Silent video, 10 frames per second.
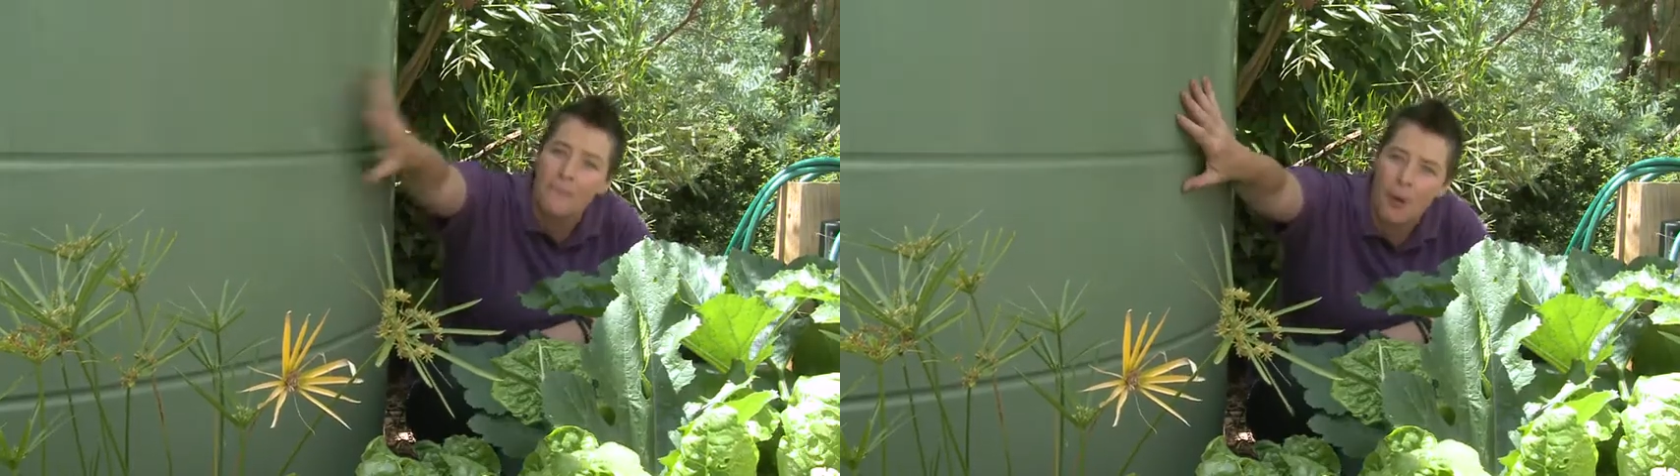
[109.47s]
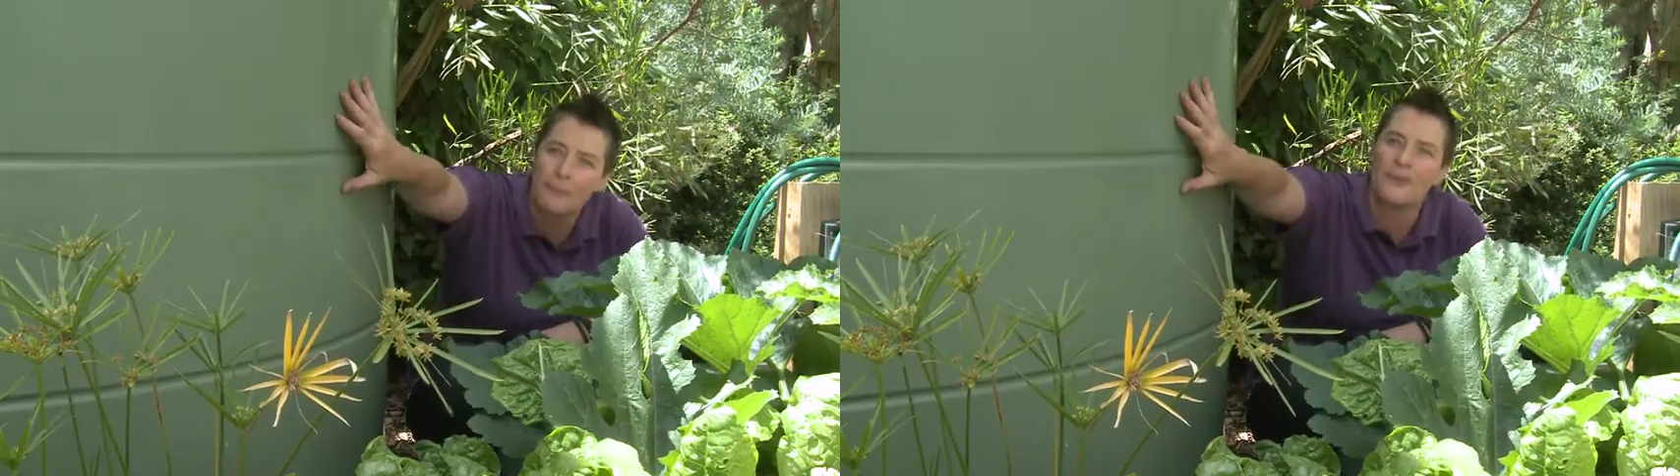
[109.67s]

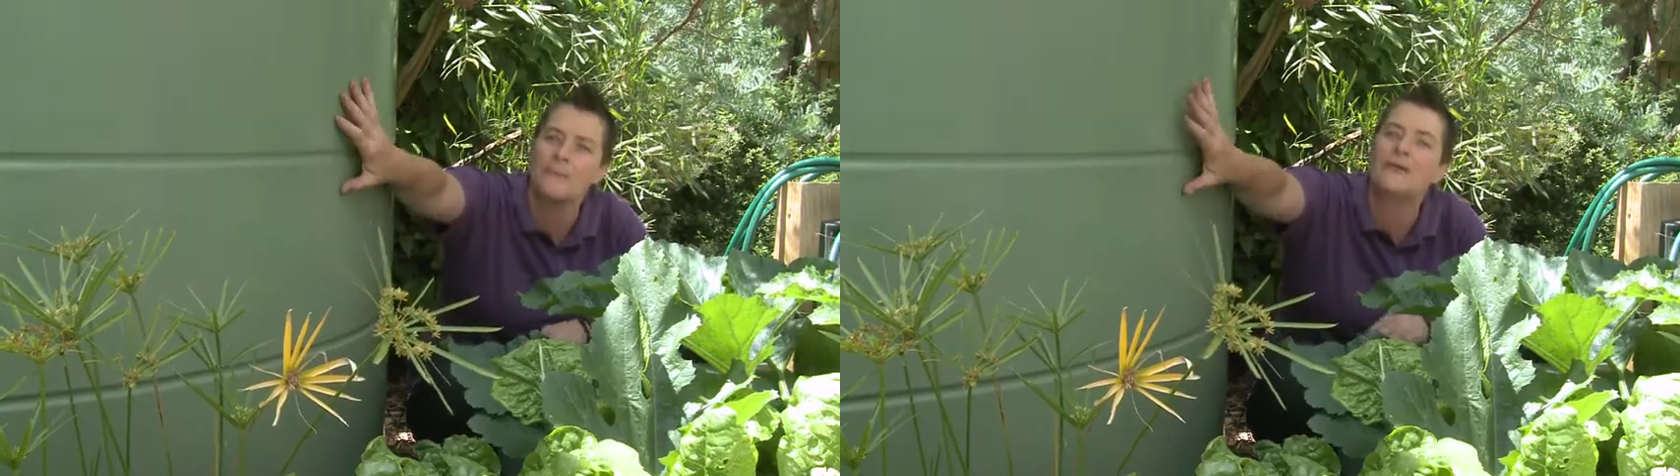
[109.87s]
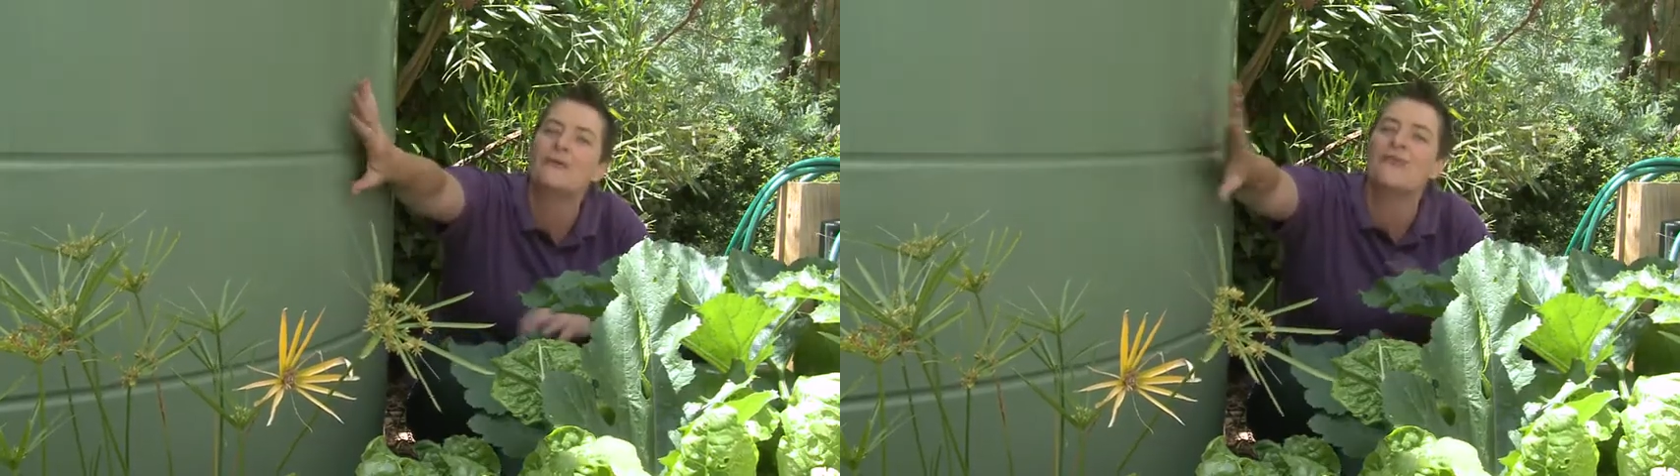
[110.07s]
popular
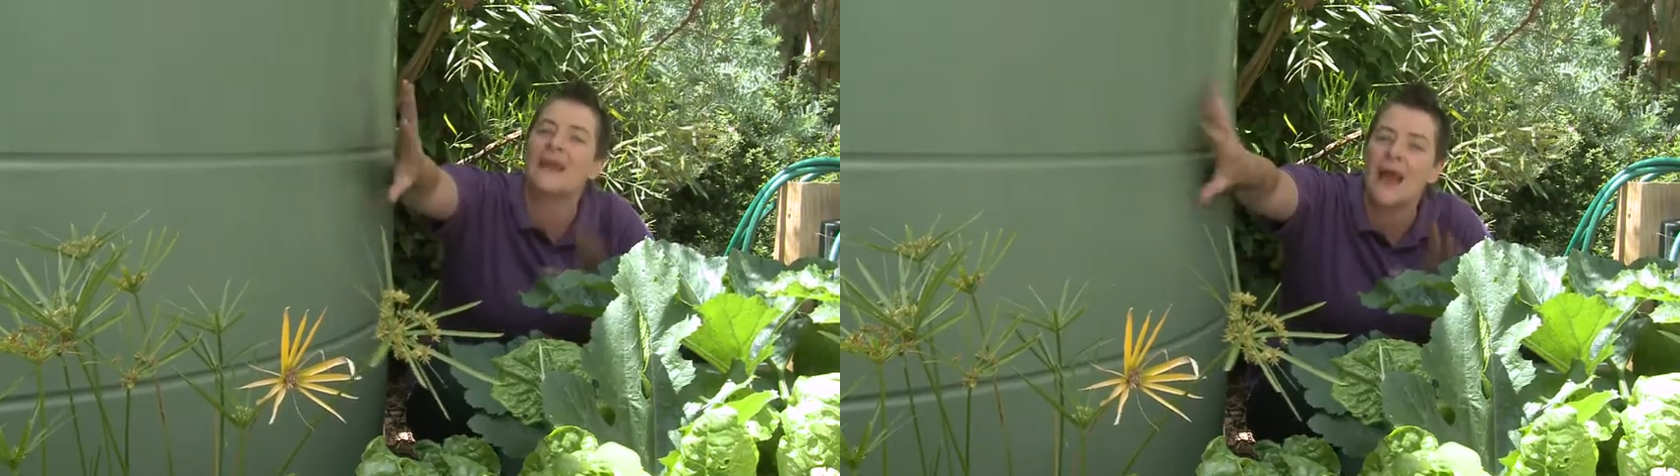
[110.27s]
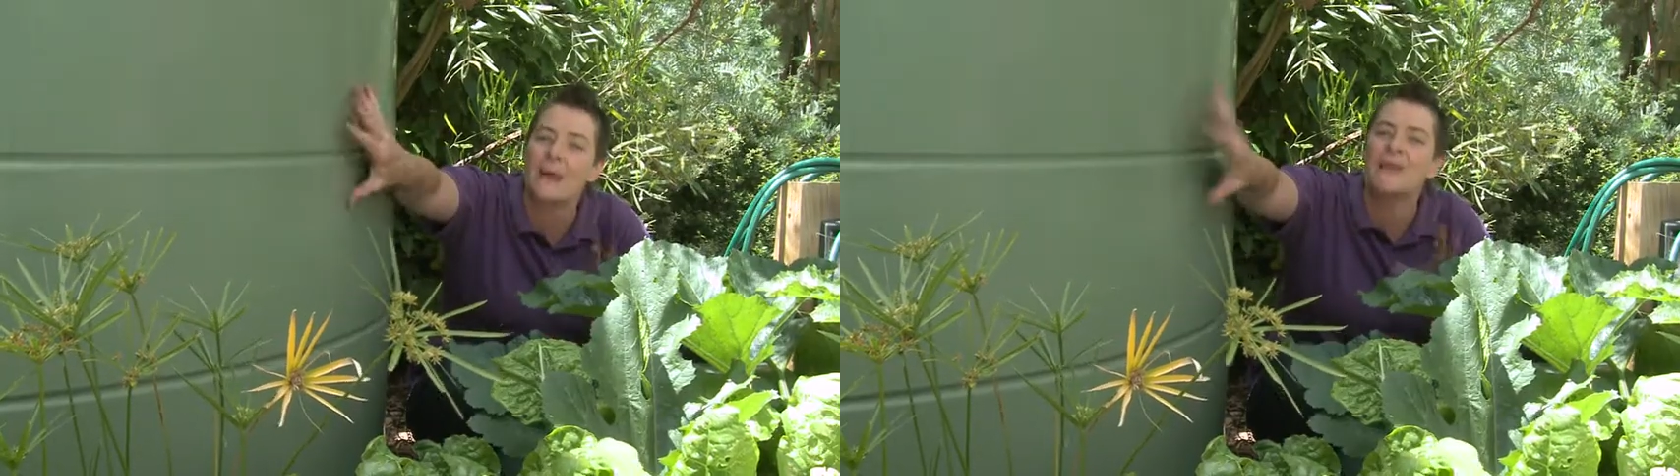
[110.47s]
because they
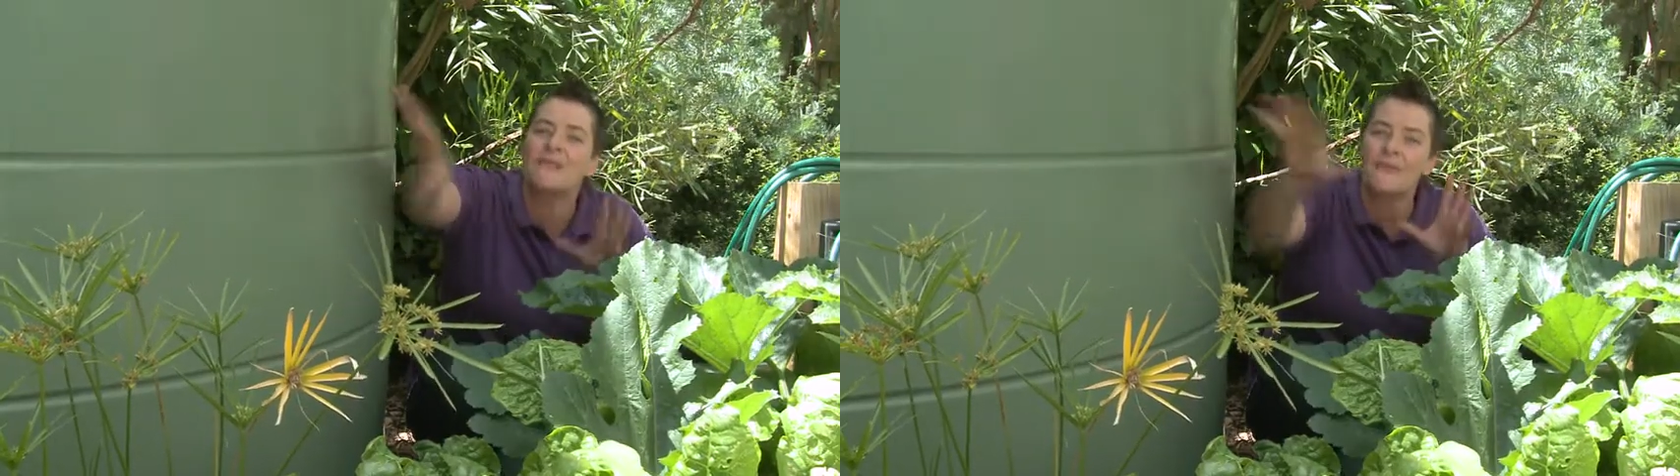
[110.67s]
come in a